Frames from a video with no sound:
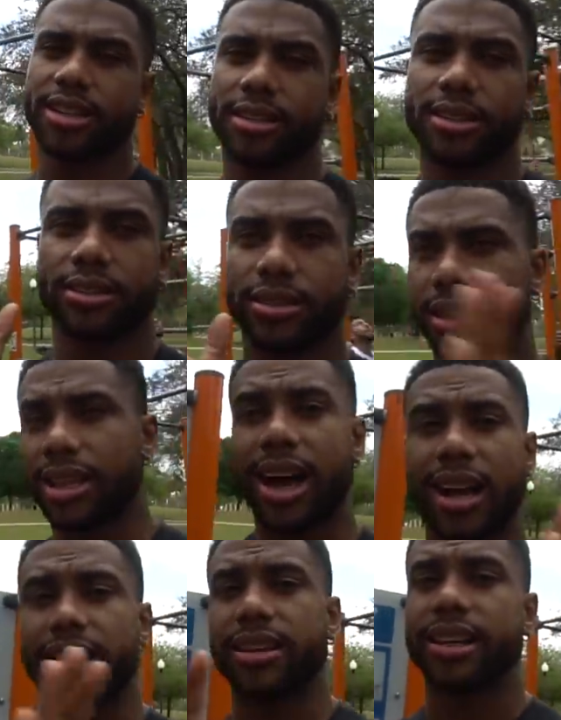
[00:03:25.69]
A
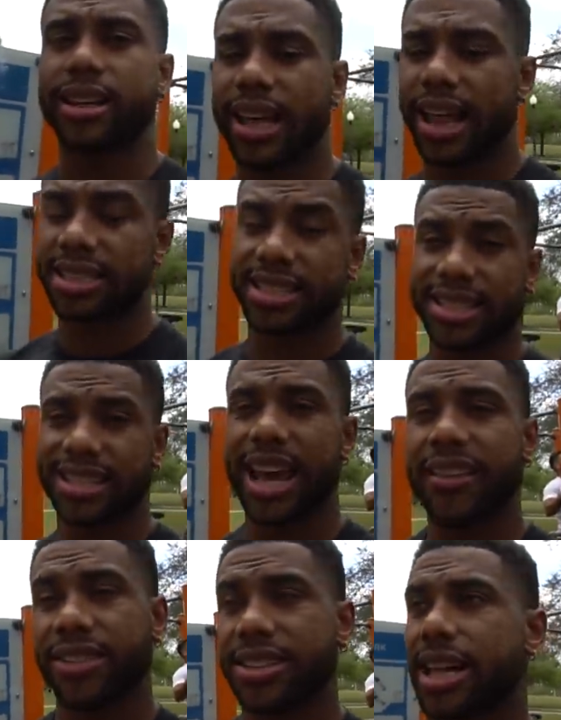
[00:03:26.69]
lot of calisthenics
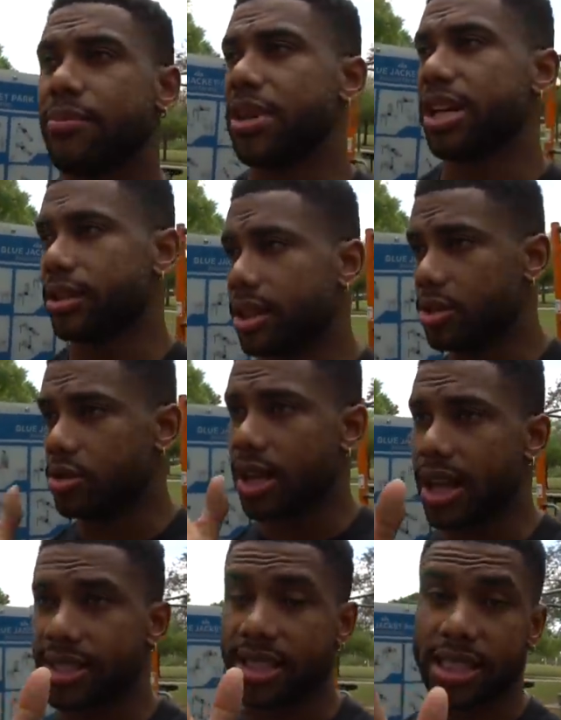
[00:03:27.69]
athletes I meet, they do
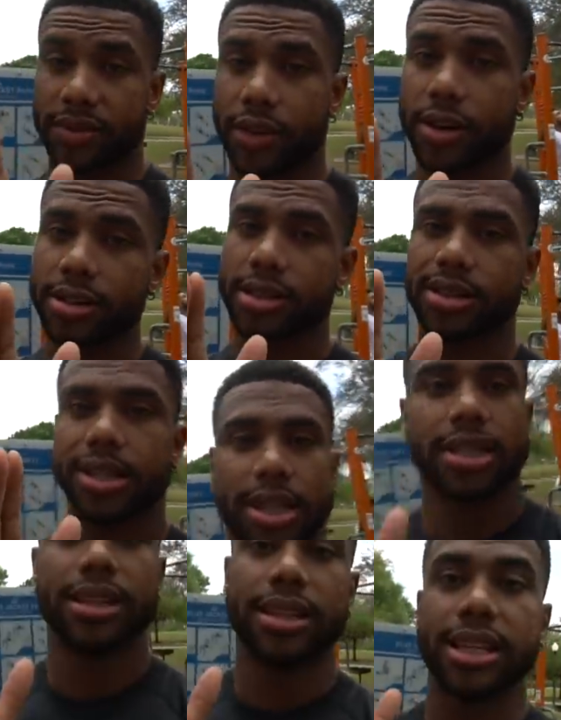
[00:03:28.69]
calisthenics first,
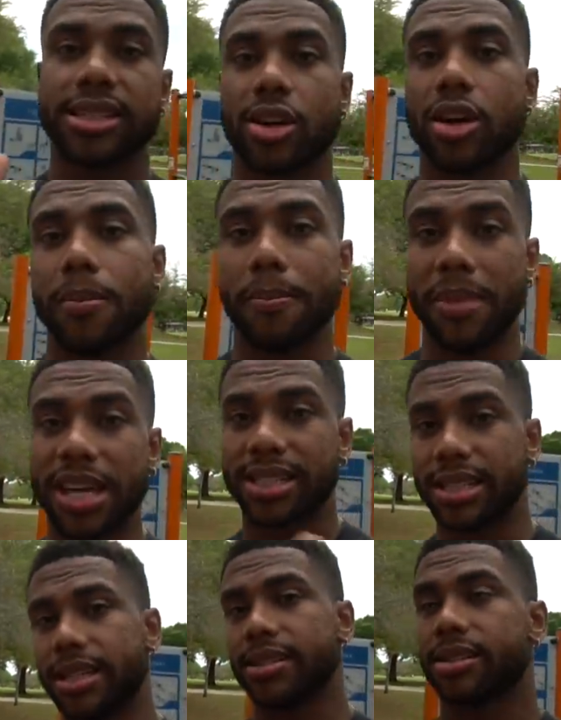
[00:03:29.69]
and they start
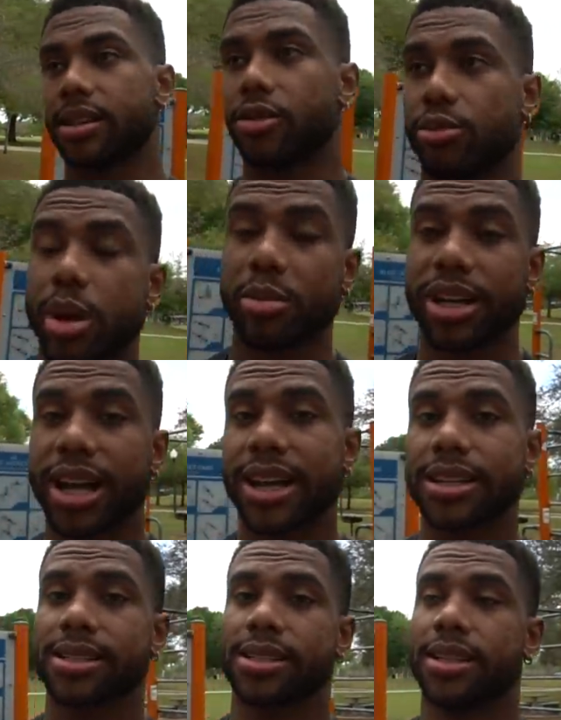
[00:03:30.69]
mixing it. So remember,
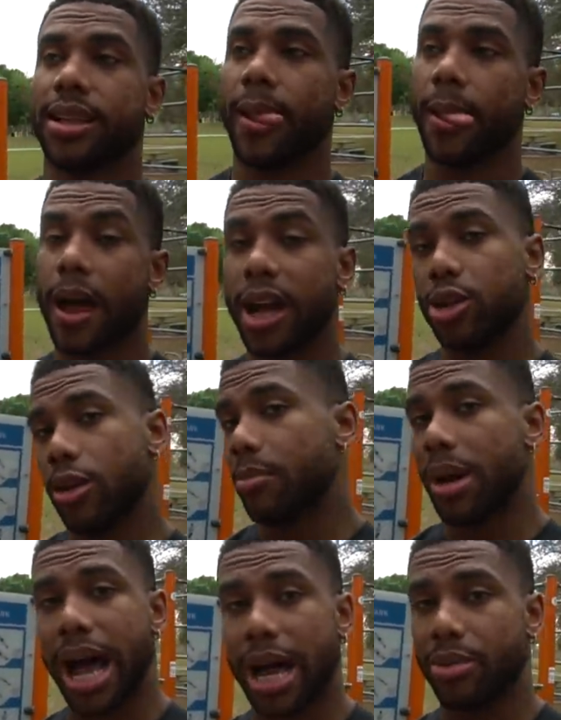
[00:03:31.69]
guys, I,
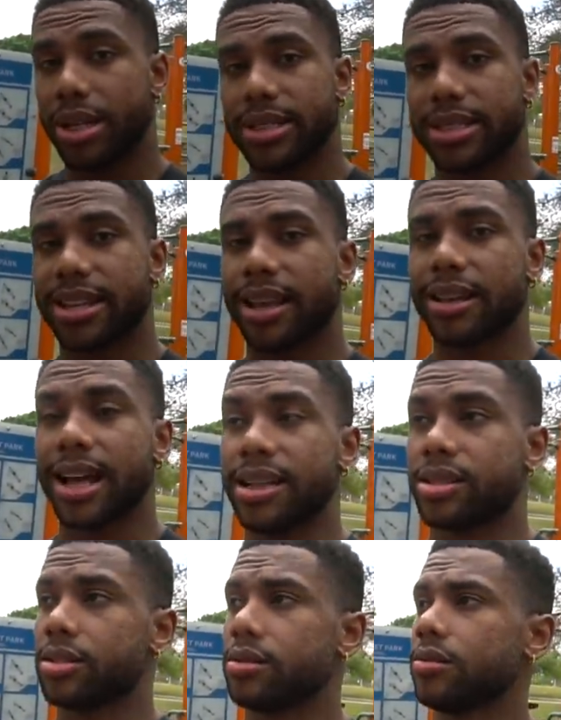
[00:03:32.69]
I'm a hybrid style guy
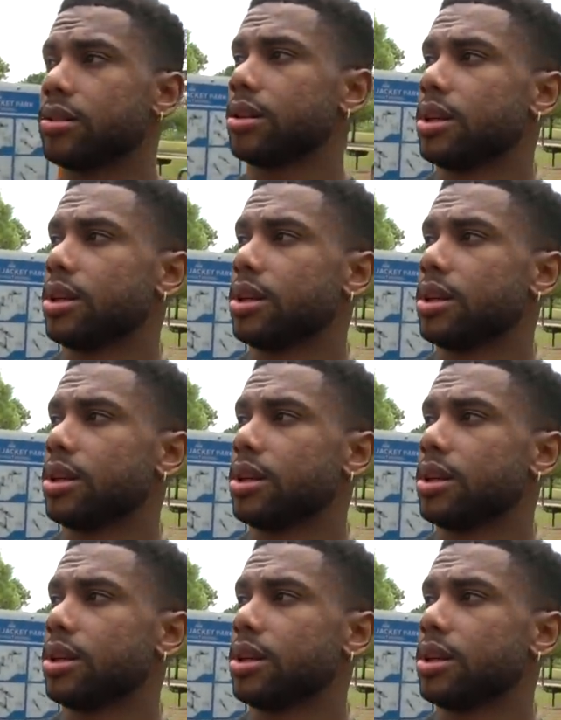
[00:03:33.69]
too.